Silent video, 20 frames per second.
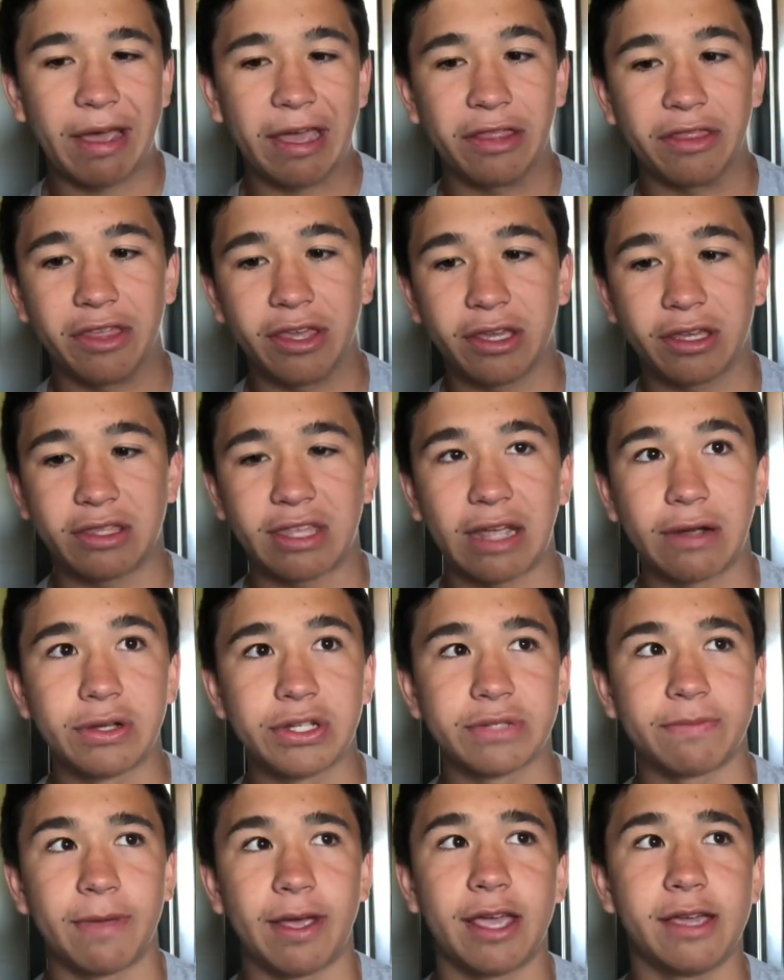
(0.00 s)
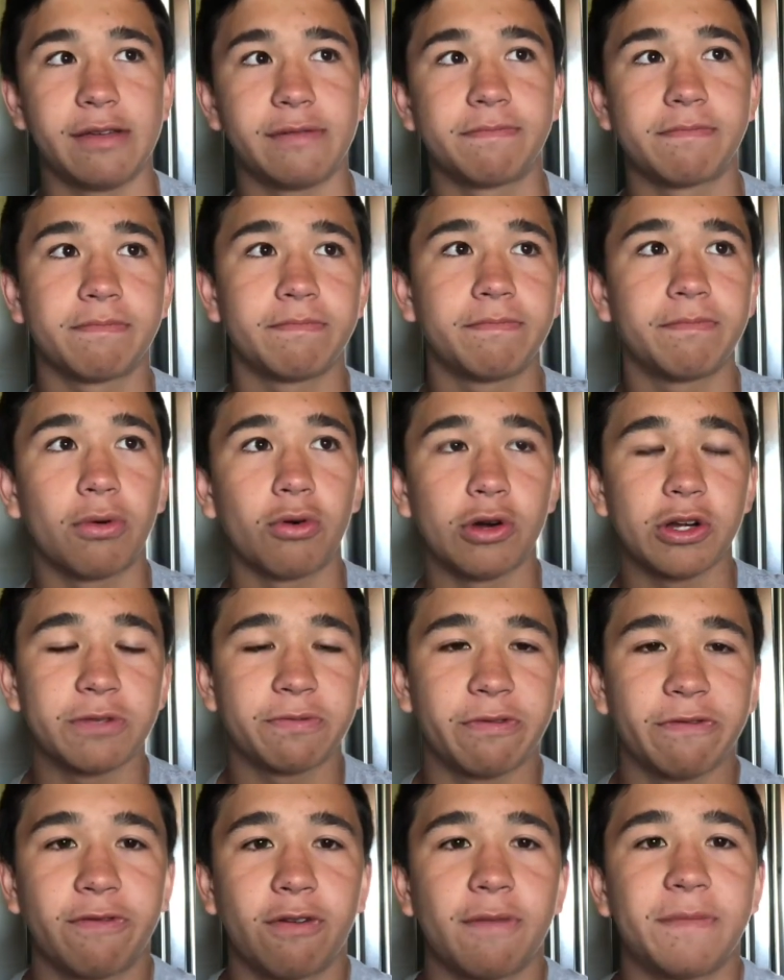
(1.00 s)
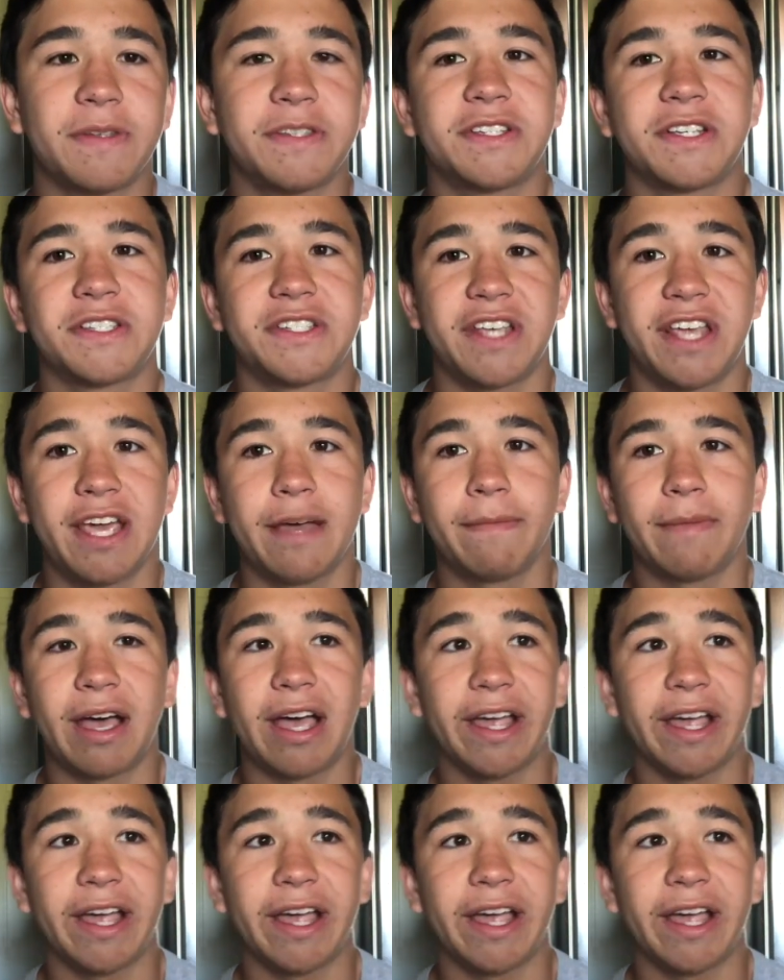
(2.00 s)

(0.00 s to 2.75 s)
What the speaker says: I think that was my poorest performance exam.